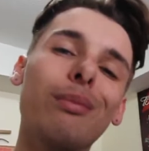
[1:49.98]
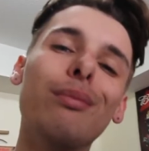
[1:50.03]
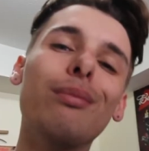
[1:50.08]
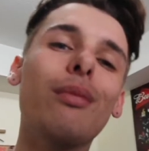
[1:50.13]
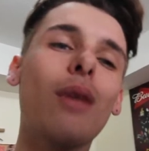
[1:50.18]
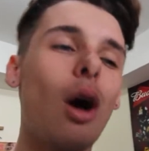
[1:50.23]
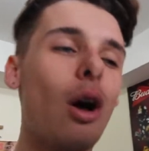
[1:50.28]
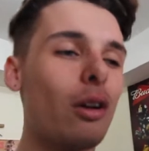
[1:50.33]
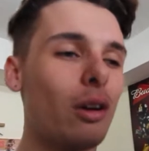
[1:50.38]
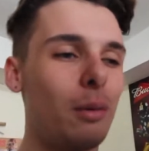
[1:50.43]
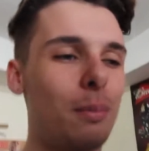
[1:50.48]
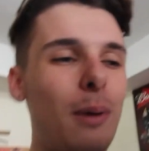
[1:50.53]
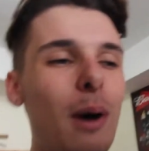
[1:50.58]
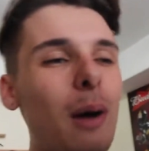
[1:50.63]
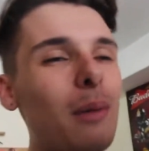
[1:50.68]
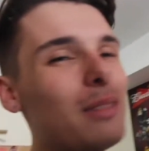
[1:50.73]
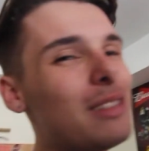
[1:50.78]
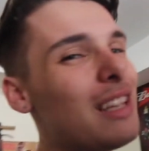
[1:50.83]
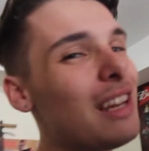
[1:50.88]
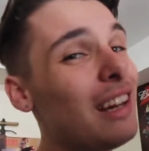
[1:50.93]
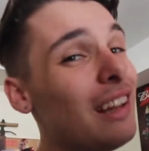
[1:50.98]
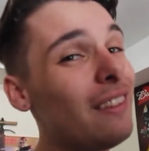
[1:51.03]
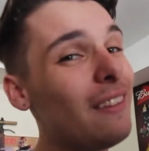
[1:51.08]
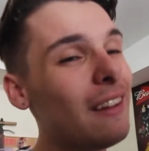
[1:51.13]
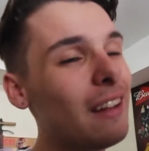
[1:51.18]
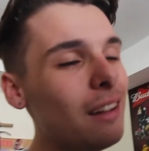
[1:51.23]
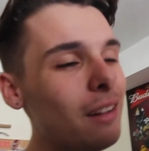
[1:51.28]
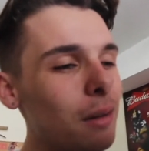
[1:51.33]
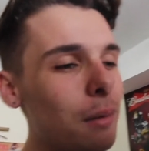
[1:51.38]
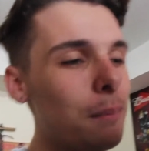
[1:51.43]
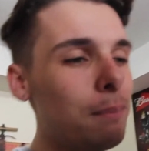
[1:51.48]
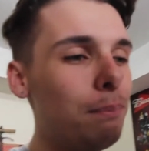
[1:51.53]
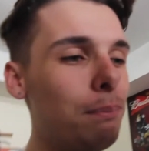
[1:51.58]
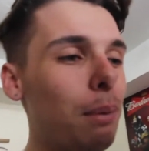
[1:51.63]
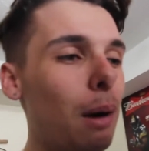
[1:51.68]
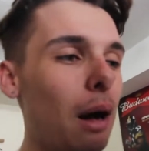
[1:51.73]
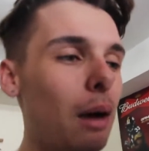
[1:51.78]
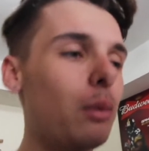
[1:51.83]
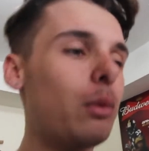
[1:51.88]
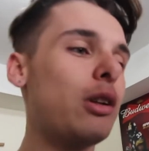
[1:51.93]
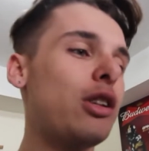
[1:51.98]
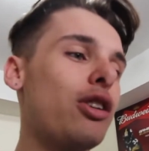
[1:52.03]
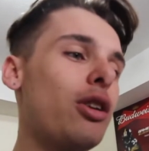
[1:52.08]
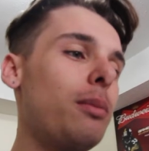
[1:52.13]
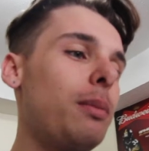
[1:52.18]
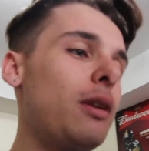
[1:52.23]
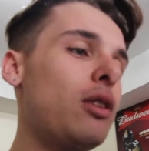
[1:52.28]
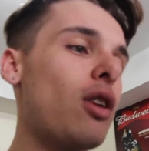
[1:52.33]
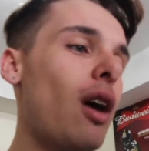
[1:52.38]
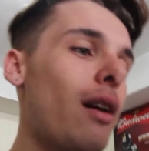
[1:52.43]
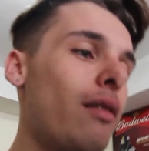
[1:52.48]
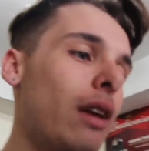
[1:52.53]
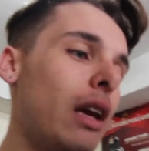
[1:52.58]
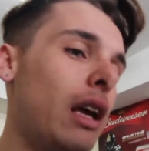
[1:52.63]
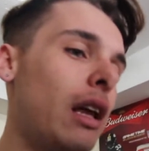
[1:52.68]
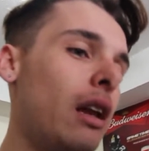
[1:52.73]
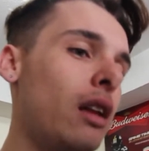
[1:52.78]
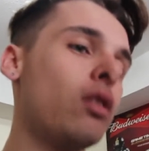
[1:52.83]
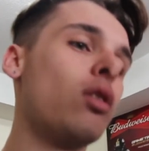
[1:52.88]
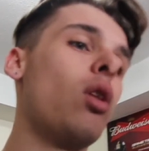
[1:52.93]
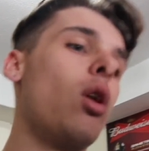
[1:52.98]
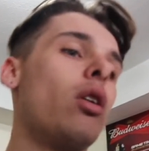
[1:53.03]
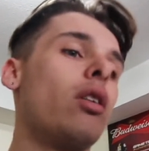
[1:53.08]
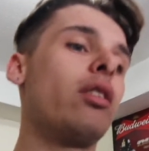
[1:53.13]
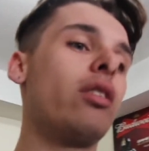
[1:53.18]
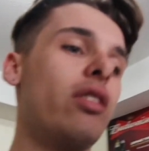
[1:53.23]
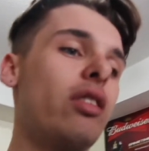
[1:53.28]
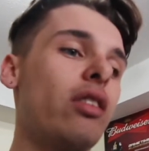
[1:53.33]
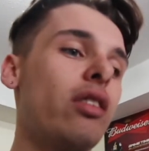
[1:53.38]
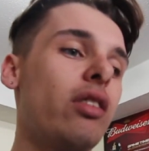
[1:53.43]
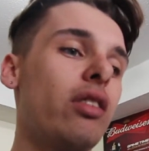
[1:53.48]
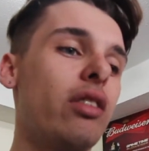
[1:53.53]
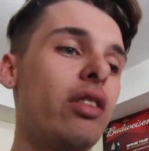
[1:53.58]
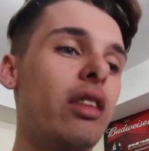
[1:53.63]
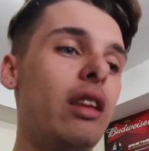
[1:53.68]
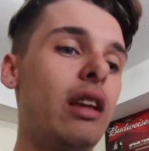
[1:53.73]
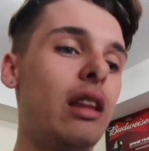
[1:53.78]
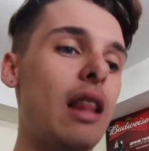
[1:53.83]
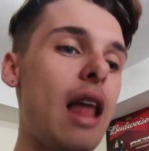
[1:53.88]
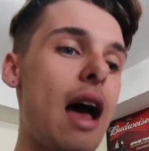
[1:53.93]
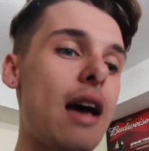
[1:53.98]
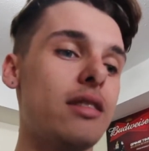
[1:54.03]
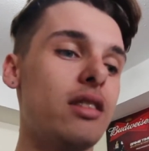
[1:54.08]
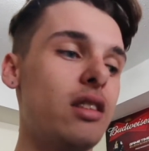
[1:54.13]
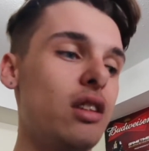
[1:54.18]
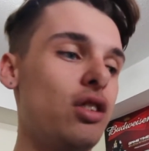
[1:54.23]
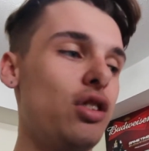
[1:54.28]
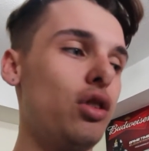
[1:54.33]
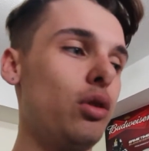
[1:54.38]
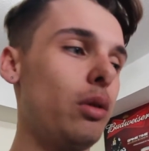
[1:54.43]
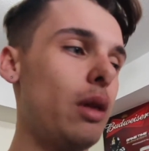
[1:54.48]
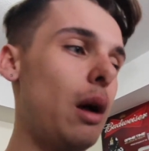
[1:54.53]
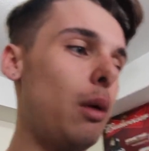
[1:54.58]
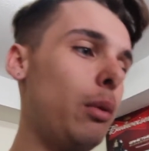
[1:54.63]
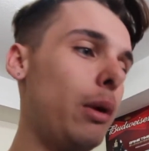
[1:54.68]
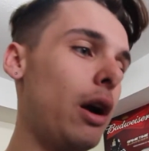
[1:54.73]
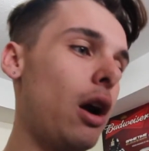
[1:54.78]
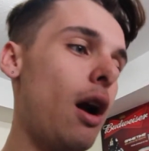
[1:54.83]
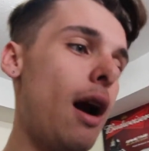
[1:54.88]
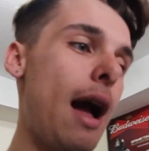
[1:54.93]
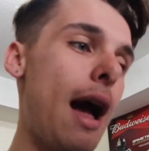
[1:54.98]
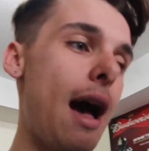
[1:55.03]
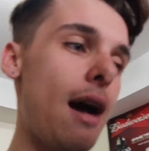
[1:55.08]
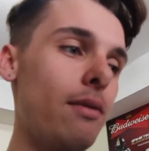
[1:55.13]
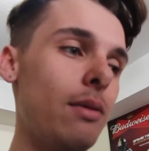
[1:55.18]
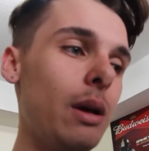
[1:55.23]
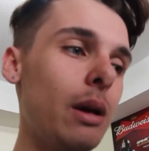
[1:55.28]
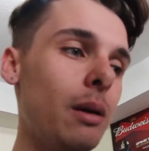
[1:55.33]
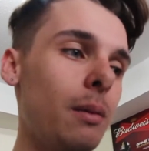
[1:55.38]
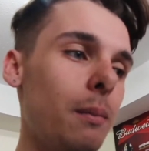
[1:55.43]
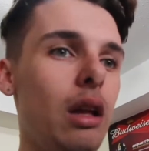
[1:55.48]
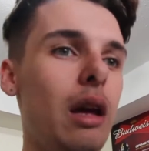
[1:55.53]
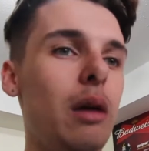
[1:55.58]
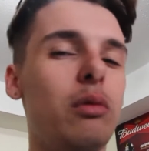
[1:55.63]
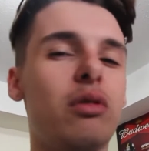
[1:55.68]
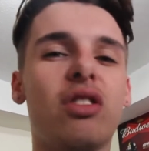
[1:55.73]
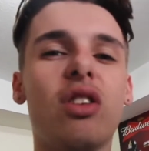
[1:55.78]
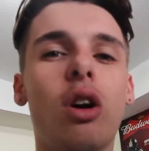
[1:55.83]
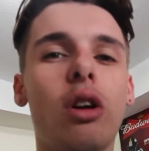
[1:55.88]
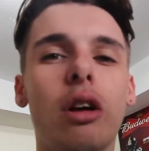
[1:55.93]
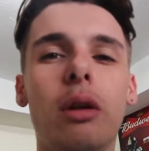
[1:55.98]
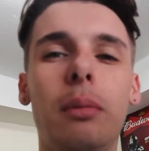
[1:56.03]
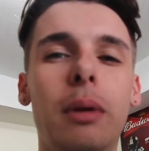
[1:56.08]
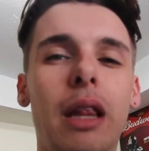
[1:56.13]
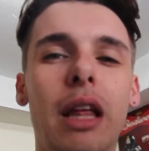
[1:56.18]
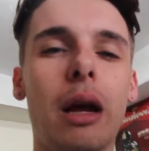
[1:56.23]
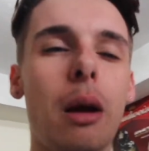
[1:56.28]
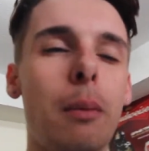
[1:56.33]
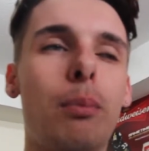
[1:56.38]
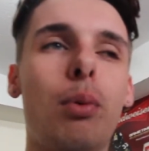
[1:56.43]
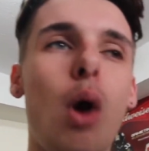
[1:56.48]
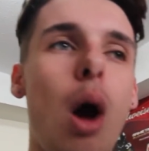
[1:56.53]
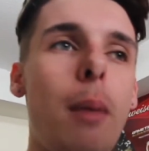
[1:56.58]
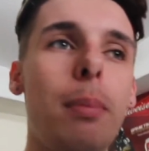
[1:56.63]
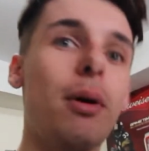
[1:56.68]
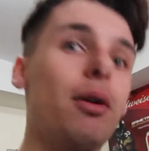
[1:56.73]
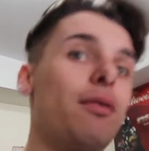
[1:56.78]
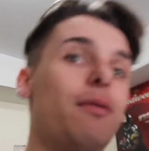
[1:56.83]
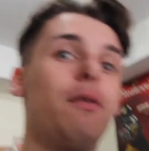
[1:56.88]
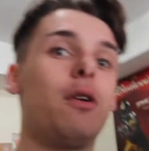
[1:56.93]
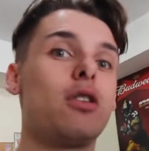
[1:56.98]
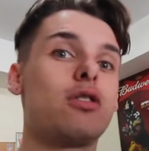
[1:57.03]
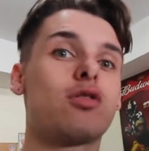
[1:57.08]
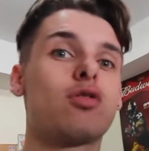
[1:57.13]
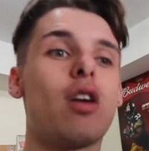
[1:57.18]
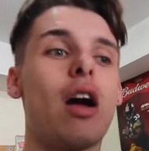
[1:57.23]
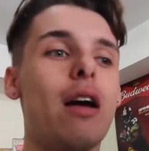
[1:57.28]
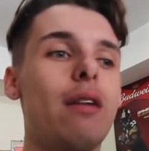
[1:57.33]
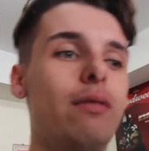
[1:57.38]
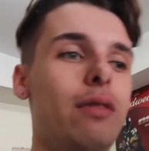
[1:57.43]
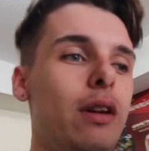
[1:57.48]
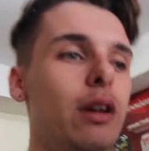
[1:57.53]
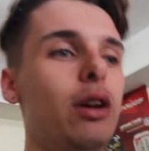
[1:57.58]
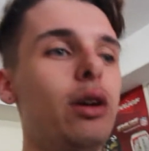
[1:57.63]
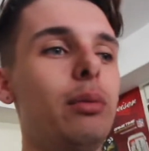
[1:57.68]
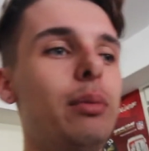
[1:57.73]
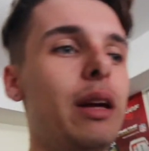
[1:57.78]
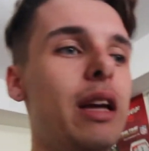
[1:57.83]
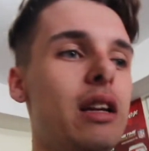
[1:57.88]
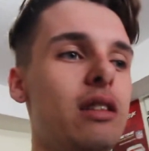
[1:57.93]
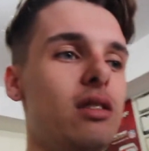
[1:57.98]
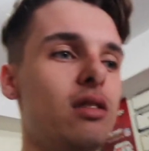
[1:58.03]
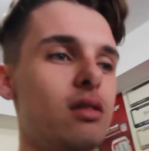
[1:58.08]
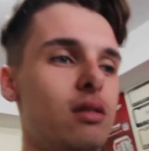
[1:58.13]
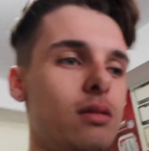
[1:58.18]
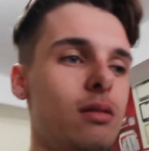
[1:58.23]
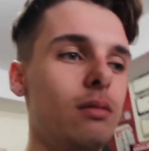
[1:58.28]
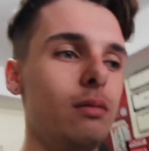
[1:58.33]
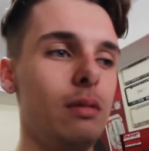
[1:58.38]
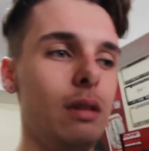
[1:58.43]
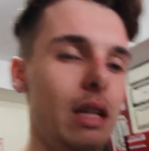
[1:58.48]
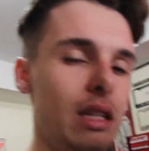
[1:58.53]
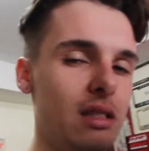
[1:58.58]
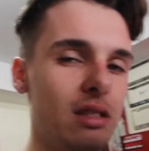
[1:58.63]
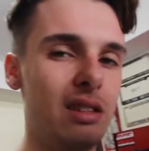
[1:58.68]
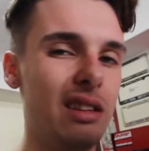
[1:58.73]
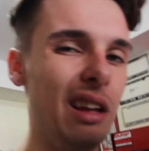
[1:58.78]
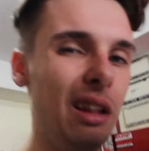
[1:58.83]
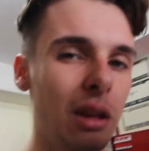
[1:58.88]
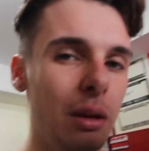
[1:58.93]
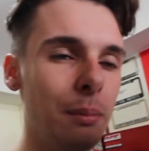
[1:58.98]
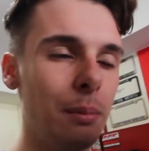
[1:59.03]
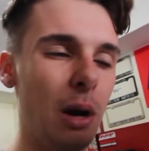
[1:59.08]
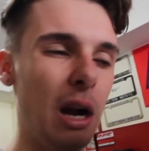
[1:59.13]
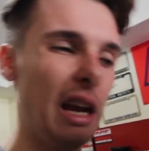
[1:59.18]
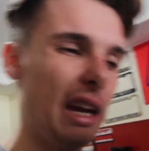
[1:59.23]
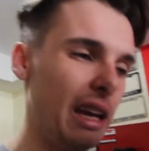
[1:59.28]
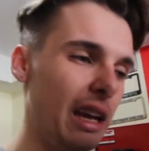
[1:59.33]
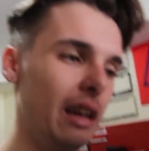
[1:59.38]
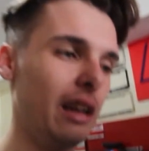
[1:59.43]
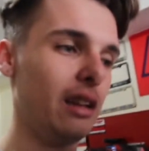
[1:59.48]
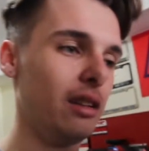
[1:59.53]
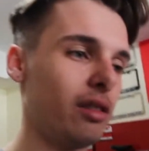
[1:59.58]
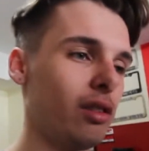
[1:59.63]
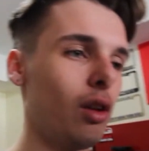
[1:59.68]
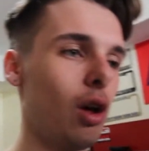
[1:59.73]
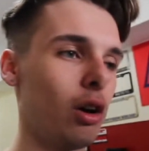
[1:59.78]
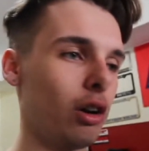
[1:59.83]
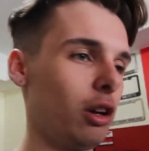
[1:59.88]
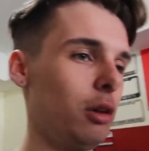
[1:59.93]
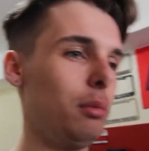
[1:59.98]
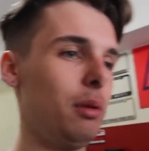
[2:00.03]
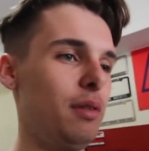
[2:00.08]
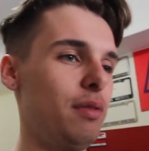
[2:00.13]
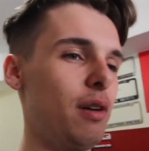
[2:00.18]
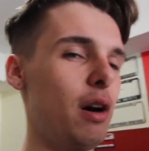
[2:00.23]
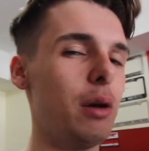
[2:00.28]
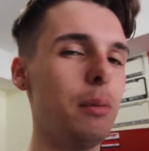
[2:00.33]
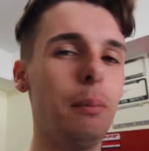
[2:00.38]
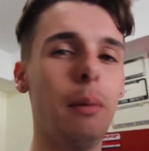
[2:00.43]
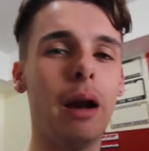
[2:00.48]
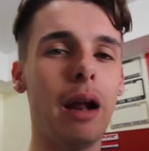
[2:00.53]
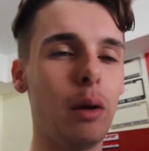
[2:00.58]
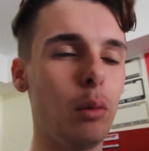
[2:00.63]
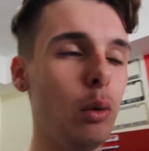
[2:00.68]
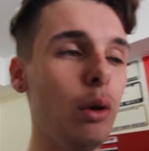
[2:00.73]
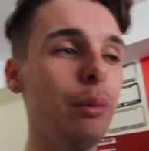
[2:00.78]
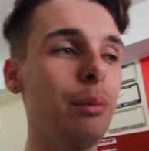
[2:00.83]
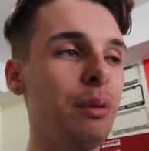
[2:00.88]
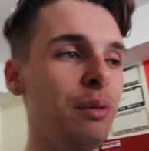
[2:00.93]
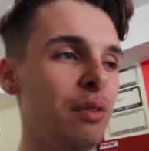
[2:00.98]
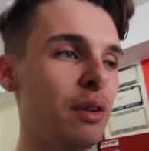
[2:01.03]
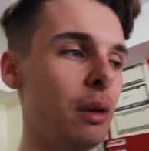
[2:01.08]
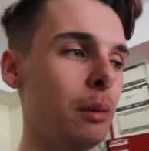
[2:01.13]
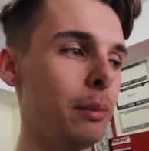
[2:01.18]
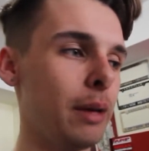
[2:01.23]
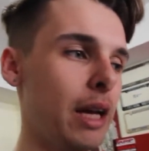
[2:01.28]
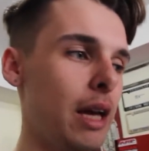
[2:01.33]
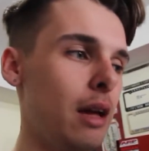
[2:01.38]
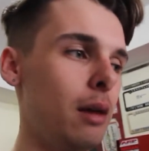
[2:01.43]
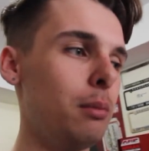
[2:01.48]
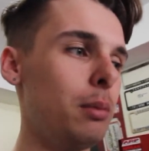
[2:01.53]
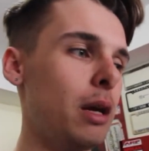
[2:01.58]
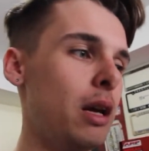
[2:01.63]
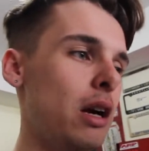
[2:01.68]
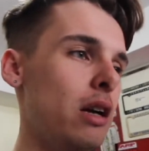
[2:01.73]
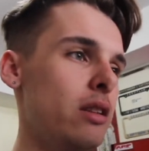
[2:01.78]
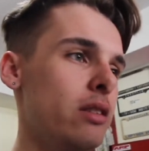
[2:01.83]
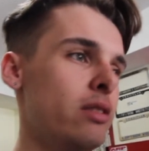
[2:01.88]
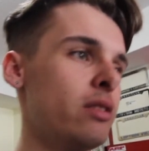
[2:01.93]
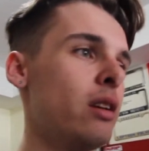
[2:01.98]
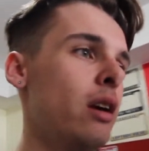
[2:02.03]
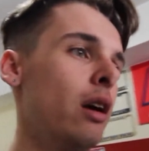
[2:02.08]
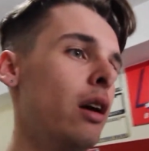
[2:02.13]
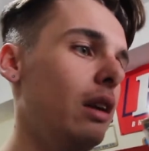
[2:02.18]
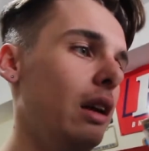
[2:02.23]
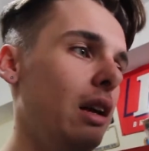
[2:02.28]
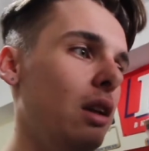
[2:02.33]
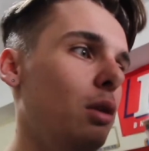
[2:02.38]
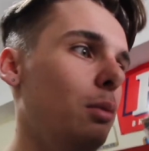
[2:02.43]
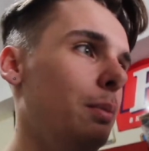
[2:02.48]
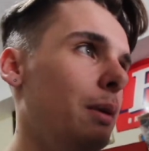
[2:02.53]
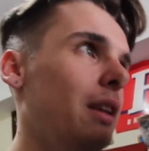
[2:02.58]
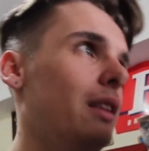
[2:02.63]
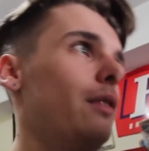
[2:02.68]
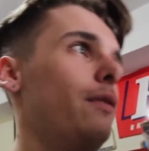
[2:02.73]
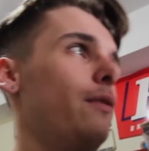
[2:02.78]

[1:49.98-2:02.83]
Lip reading: not gonna promise anything, but we should be driving it as long as this is the last issue that we are having. It's not gonna be like a proper first drive video because it's still in break-in. It's not going to be fun, but I will be filming it because it'll be